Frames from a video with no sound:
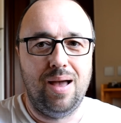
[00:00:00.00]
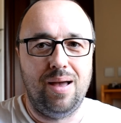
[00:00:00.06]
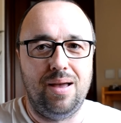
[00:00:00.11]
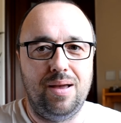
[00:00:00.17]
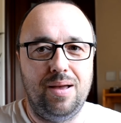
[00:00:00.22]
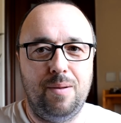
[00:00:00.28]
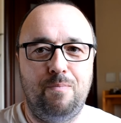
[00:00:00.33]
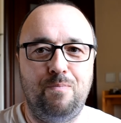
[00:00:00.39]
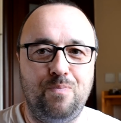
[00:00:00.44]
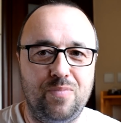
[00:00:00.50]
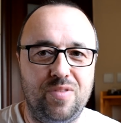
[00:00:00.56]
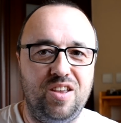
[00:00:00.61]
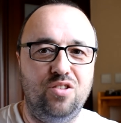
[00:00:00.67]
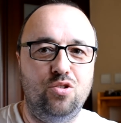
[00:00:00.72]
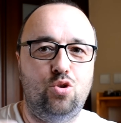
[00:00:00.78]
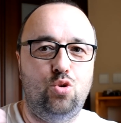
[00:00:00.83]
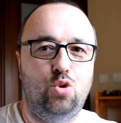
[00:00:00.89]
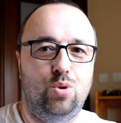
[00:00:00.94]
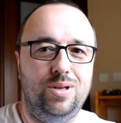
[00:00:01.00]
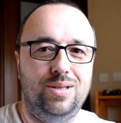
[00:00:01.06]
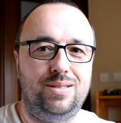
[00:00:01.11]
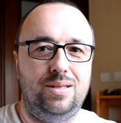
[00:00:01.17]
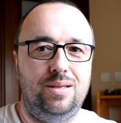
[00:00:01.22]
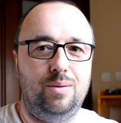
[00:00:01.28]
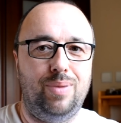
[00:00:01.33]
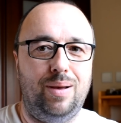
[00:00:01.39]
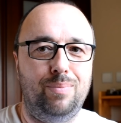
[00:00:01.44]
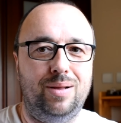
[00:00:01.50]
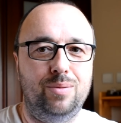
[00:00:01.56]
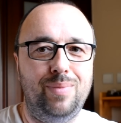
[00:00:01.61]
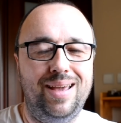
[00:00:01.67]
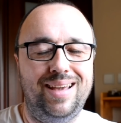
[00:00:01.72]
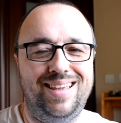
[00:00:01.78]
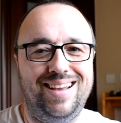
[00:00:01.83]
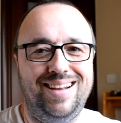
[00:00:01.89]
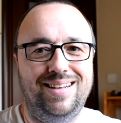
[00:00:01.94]
uh, increasing by, by,
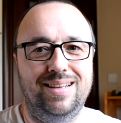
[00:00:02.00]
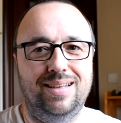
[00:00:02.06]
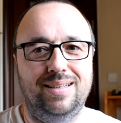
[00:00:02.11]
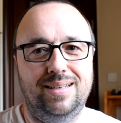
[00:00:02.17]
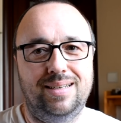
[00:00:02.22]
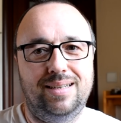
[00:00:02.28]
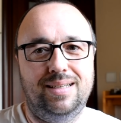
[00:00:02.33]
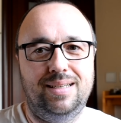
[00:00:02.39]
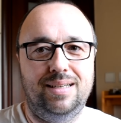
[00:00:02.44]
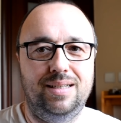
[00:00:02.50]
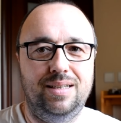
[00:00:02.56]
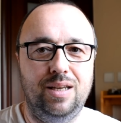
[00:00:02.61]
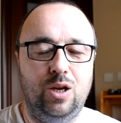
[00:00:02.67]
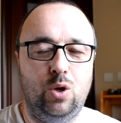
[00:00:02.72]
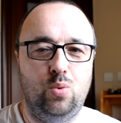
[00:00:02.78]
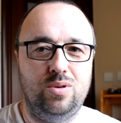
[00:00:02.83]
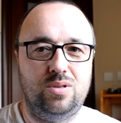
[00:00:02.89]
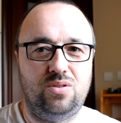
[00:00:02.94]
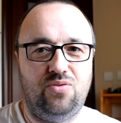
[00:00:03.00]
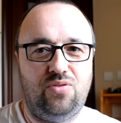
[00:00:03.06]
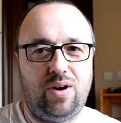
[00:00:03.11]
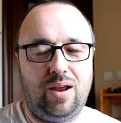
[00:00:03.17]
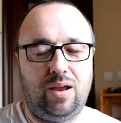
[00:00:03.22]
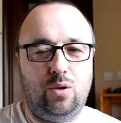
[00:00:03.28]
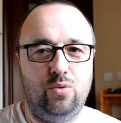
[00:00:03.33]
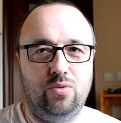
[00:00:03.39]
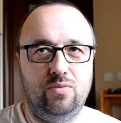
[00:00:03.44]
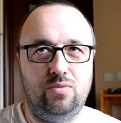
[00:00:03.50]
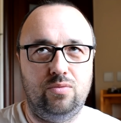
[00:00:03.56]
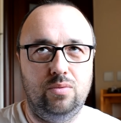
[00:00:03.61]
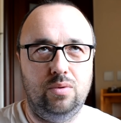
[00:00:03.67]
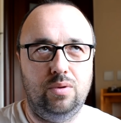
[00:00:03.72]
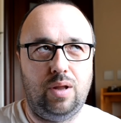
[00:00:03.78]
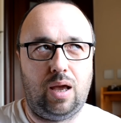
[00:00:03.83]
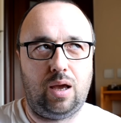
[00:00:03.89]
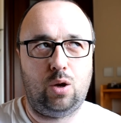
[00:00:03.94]
making the Nyquist, freq
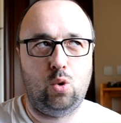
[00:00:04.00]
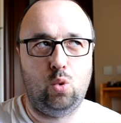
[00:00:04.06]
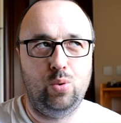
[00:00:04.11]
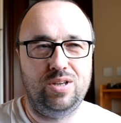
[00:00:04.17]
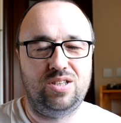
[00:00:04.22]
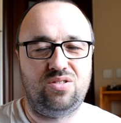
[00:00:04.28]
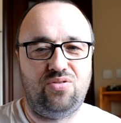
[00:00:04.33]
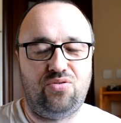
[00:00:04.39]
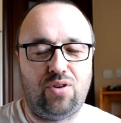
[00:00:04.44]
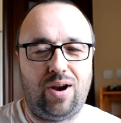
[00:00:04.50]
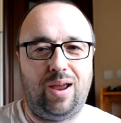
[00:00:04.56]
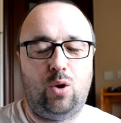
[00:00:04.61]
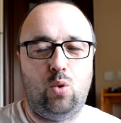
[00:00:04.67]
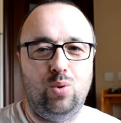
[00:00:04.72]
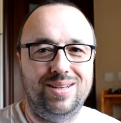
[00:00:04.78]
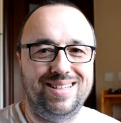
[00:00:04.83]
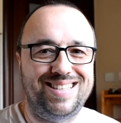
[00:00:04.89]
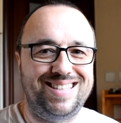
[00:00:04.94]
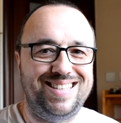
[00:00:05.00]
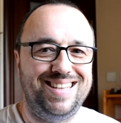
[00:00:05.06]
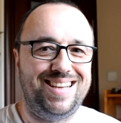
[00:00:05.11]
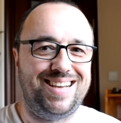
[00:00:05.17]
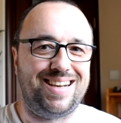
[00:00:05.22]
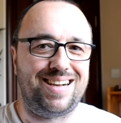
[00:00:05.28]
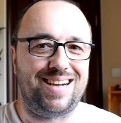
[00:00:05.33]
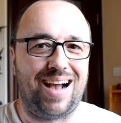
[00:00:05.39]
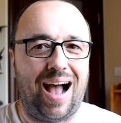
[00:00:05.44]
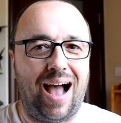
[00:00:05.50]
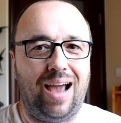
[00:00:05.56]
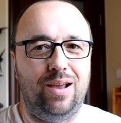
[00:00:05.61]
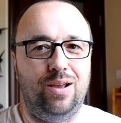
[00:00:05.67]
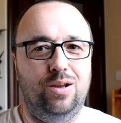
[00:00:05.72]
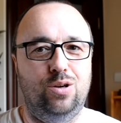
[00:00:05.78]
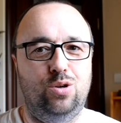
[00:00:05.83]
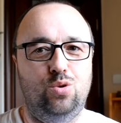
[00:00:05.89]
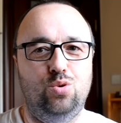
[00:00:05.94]
Nyquist frequency
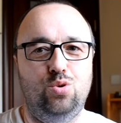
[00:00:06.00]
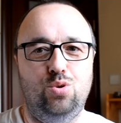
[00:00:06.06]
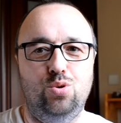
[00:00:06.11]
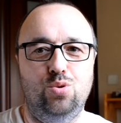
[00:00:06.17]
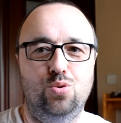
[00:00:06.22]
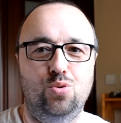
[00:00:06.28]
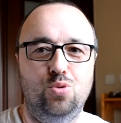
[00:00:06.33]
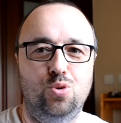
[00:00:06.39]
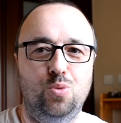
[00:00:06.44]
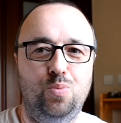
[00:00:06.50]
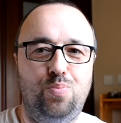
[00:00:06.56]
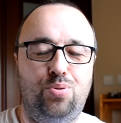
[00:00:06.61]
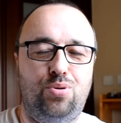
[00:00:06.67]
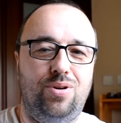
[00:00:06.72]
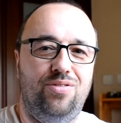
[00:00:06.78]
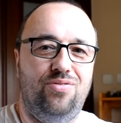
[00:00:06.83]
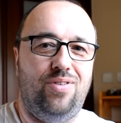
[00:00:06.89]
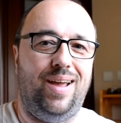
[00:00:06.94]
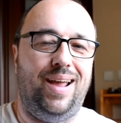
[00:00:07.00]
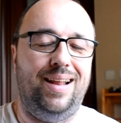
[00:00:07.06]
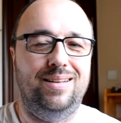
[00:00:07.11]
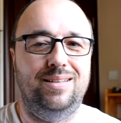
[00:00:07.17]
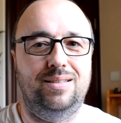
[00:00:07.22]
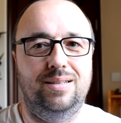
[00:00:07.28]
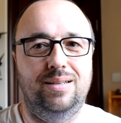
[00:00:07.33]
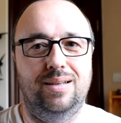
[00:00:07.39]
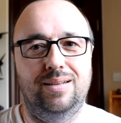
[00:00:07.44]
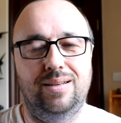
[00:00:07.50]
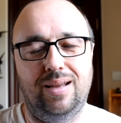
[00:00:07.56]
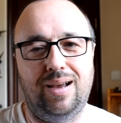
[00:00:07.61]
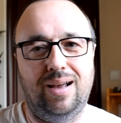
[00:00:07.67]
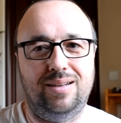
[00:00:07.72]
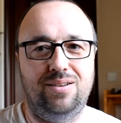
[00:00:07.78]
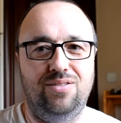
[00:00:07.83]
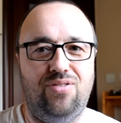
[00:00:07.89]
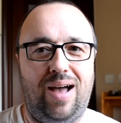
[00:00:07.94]
higher you prevent the
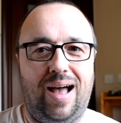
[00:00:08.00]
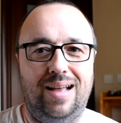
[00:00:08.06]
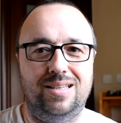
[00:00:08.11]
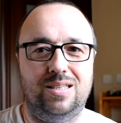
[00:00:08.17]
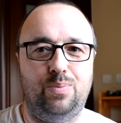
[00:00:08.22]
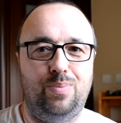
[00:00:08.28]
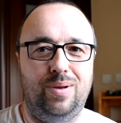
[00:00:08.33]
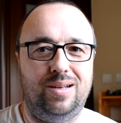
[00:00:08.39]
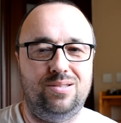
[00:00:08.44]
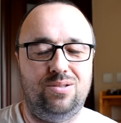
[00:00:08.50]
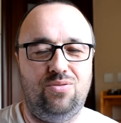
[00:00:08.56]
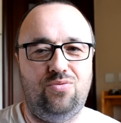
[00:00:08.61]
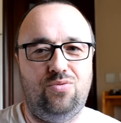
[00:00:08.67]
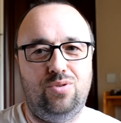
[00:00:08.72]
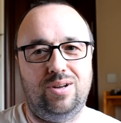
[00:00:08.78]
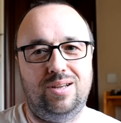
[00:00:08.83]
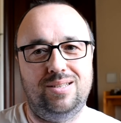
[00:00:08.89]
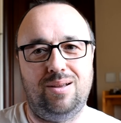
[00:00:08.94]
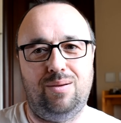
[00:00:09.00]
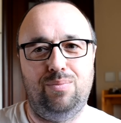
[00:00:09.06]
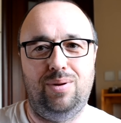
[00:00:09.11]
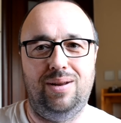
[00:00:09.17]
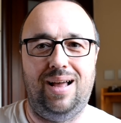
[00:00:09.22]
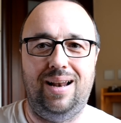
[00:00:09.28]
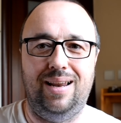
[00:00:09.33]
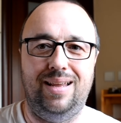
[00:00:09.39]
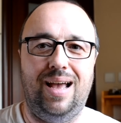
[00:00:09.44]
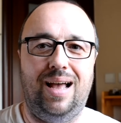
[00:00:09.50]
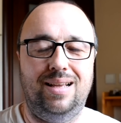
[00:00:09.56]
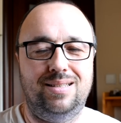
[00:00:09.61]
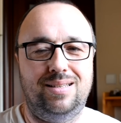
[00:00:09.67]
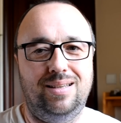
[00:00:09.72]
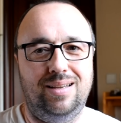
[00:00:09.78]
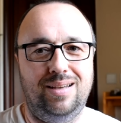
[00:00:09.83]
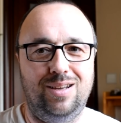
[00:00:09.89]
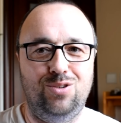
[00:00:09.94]
negative aspects of for example
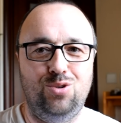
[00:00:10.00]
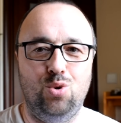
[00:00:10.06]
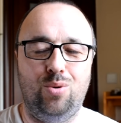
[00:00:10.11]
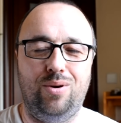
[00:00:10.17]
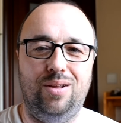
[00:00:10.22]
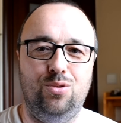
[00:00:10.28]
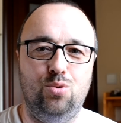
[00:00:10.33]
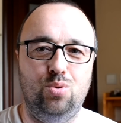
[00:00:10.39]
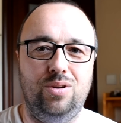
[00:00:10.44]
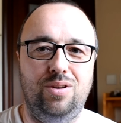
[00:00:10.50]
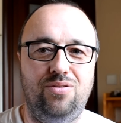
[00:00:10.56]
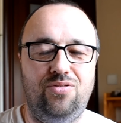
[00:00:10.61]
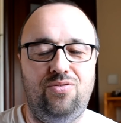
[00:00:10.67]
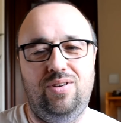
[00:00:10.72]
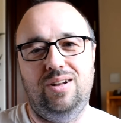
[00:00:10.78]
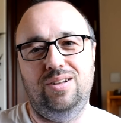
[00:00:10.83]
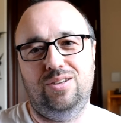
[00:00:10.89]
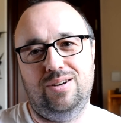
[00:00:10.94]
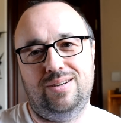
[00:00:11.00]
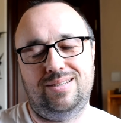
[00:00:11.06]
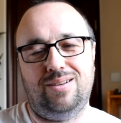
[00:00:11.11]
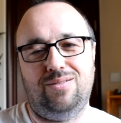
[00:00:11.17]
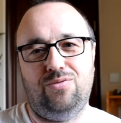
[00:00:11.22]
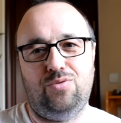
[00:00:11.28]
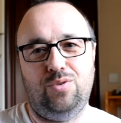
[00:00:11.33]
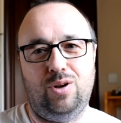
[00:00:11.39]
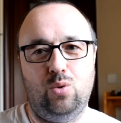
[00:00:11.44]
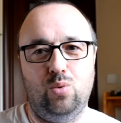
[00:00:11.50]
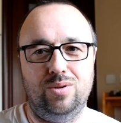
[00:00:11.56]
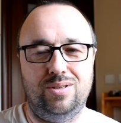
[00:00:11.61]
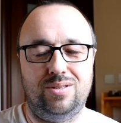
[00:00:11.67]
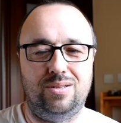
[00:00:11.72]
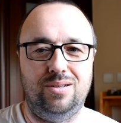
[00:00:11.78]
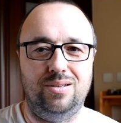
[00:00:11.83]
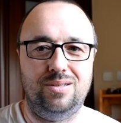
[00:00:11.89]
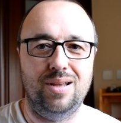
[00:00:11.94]
aliasing and you can really filter some
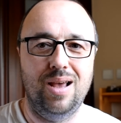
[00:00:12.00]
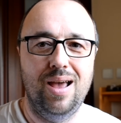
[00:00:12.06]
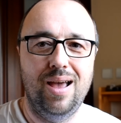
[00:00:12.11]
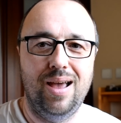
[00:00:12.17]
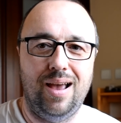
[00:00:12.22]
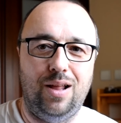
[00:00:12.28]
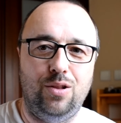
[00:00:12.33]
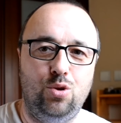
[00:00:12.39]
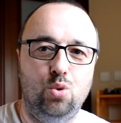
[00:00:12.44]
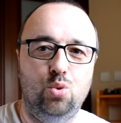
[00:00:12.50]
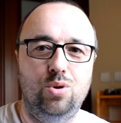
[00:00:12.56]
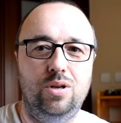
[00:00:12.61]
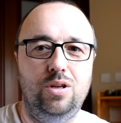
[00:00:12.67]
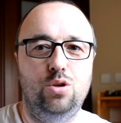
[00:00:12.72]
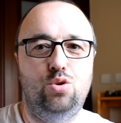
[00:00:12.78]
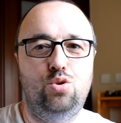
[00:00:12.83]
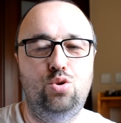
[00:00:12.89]
frequencies and you really